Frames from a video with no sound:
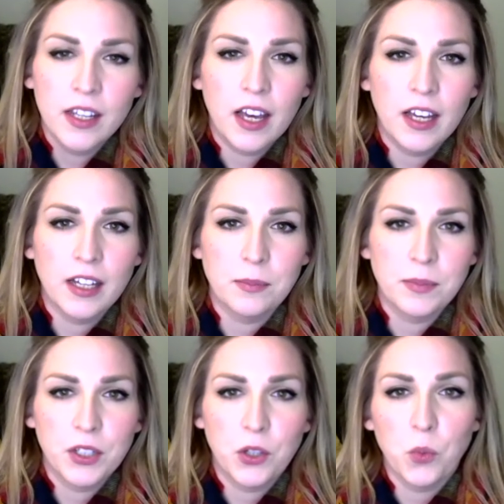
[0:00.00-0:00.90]

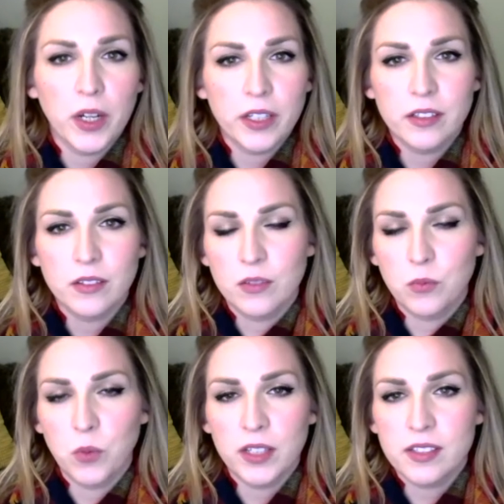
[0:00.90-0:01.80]

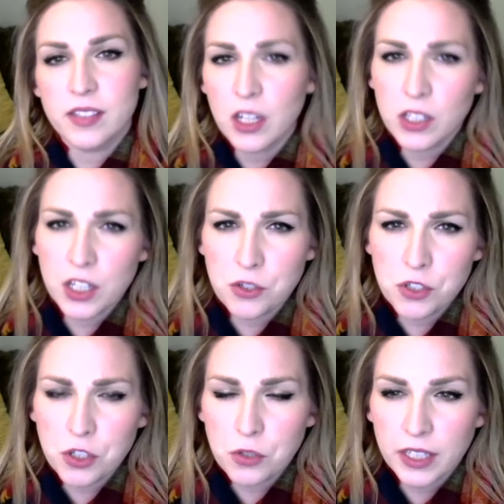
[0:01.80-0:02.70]
What sink did you
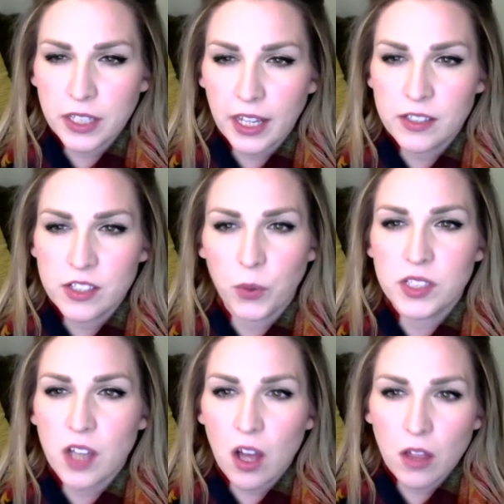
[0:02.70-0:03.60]
choose again? So
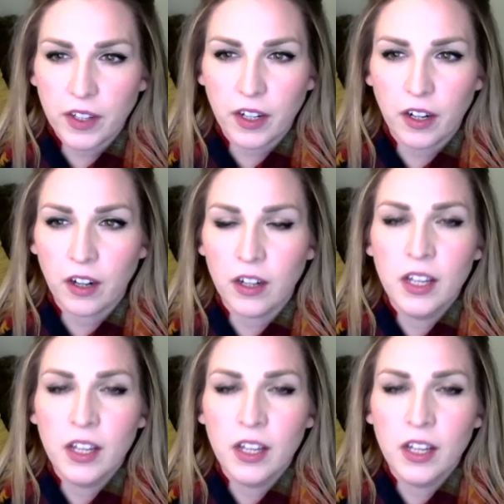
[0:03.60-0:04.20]
it's all there.